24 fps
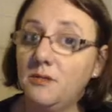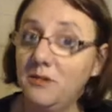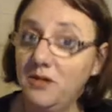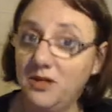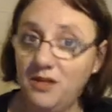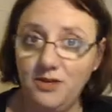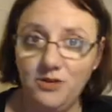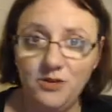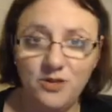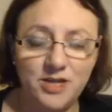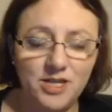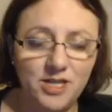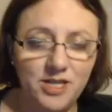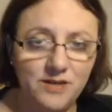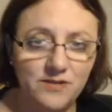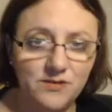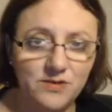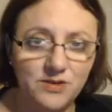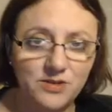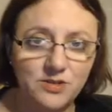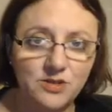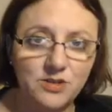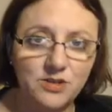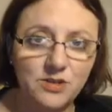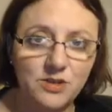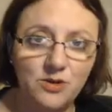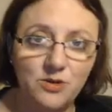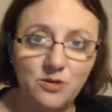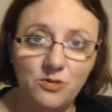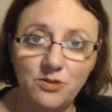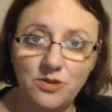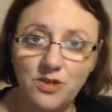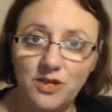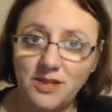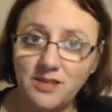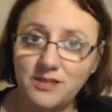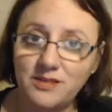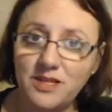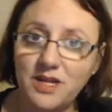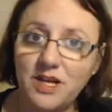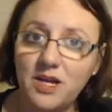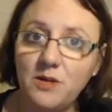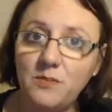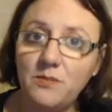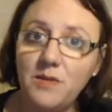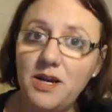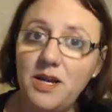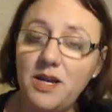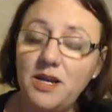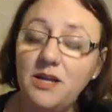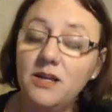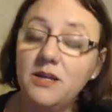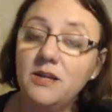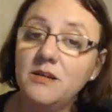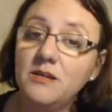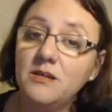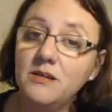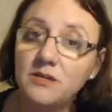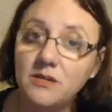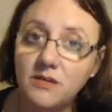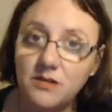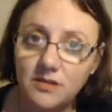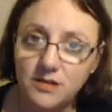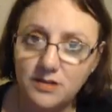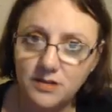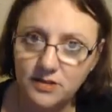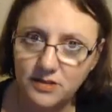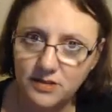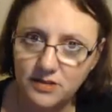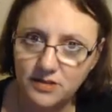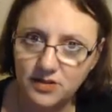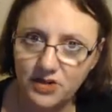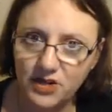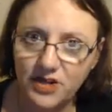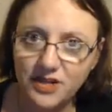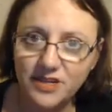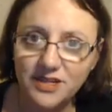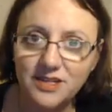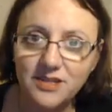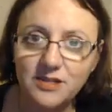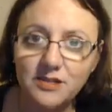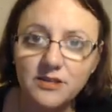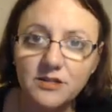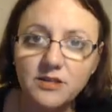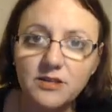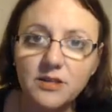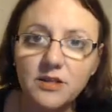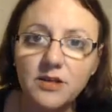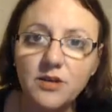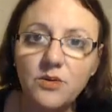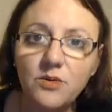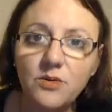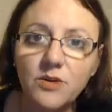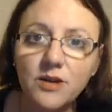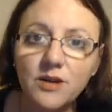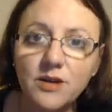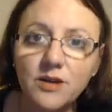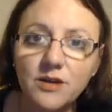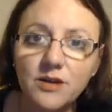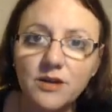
You can even slow things down by talking slower.